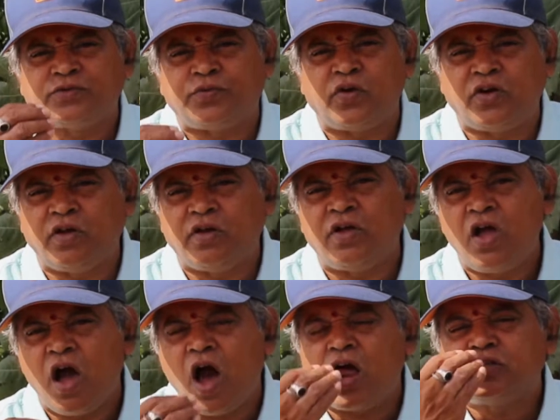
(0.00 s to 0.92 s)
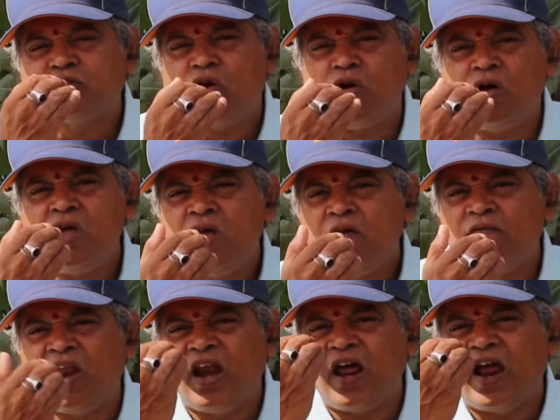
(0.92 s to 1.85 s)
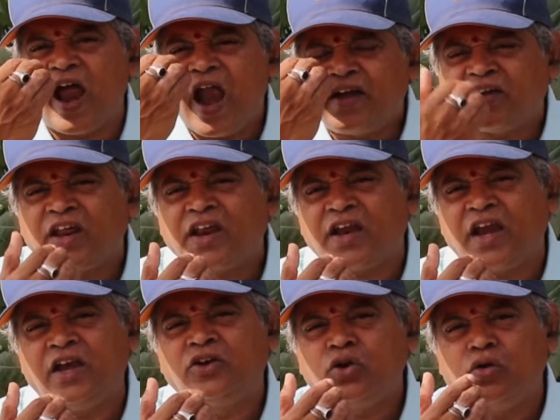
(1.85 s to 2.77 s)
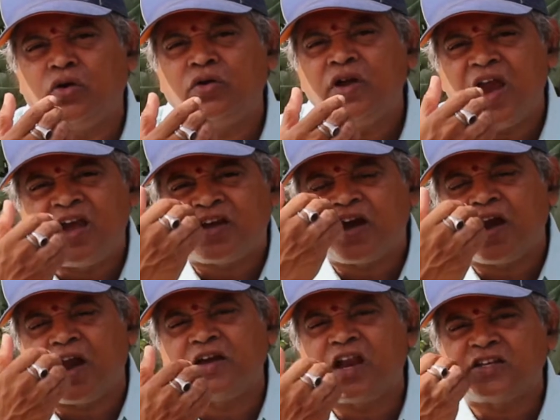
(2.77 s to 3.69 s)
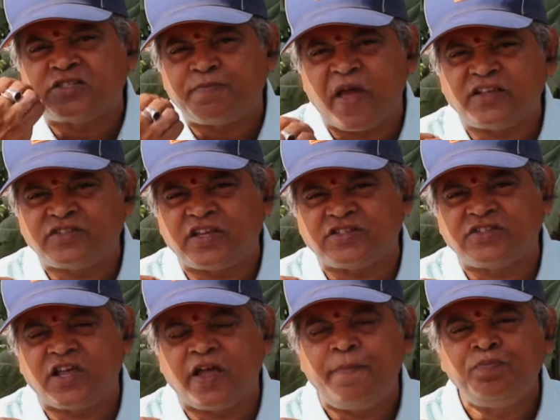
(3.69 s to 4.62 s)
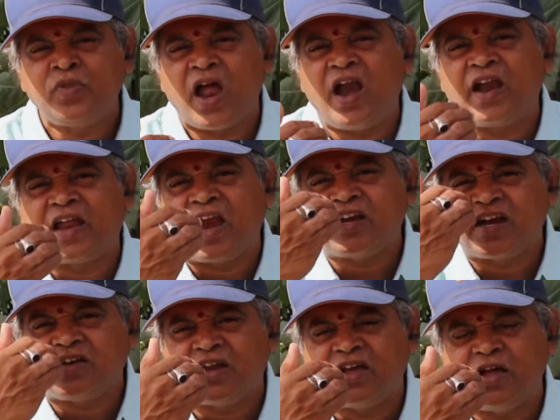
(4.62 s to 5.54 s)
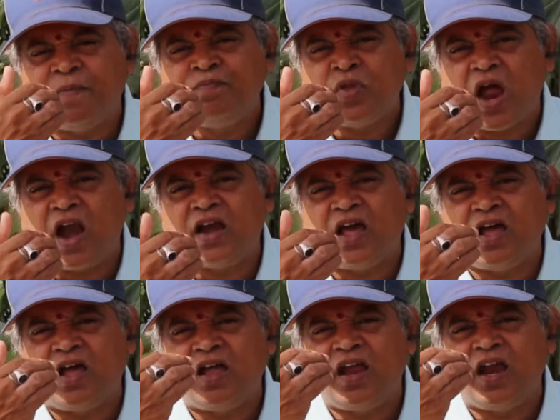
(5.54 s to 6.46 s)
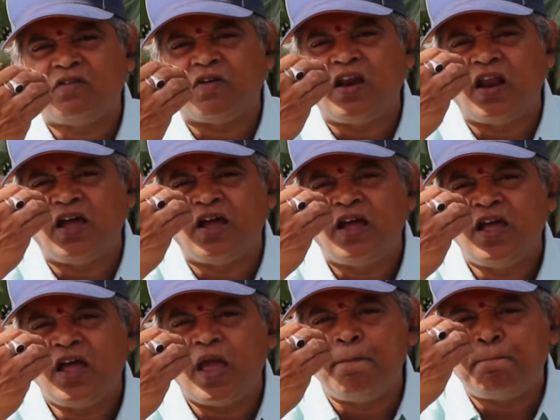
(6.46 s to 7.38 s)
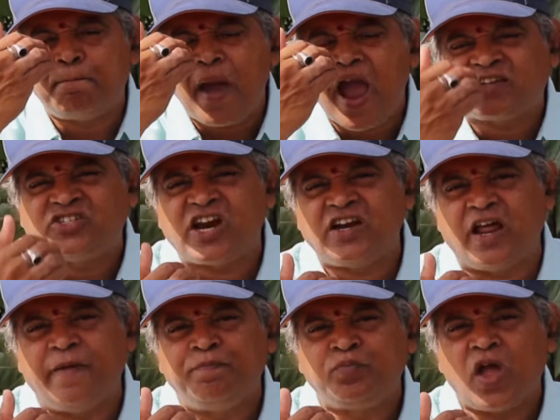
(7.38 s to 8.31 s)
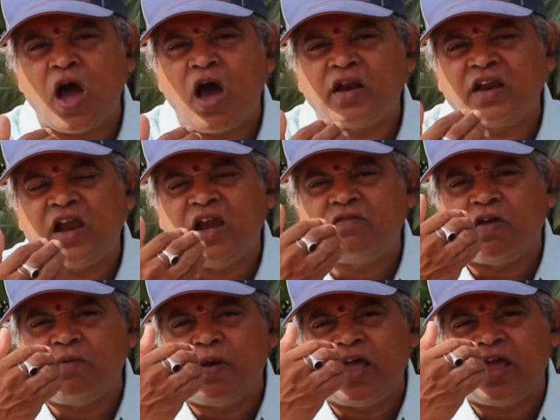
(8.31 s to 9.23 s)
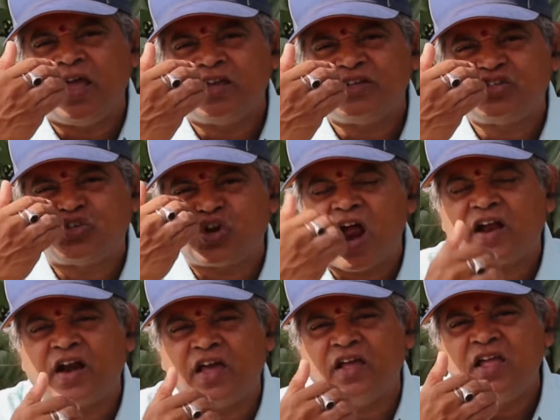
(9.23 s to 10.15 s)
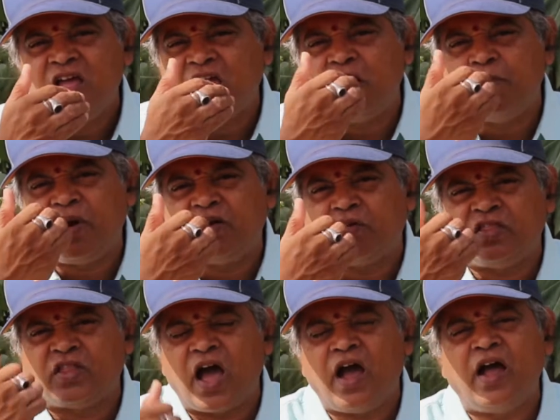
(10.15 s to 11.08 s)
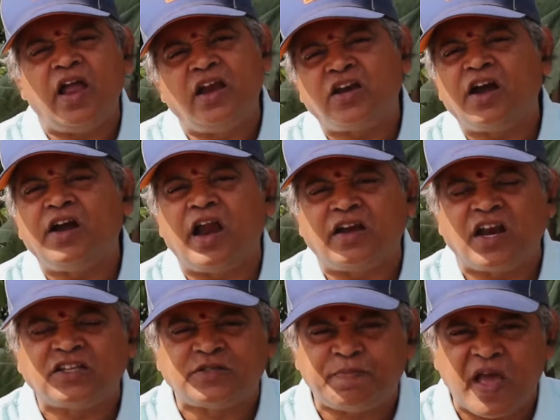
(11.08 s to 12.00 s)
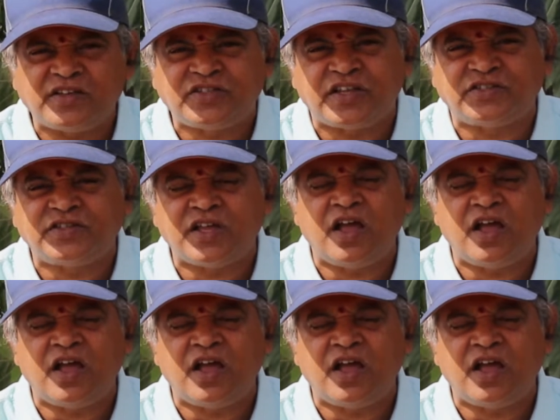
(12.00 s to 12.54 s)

food also will enter into interdental spaces, get it and it will impacted or it will be struck in between the interdental spaces,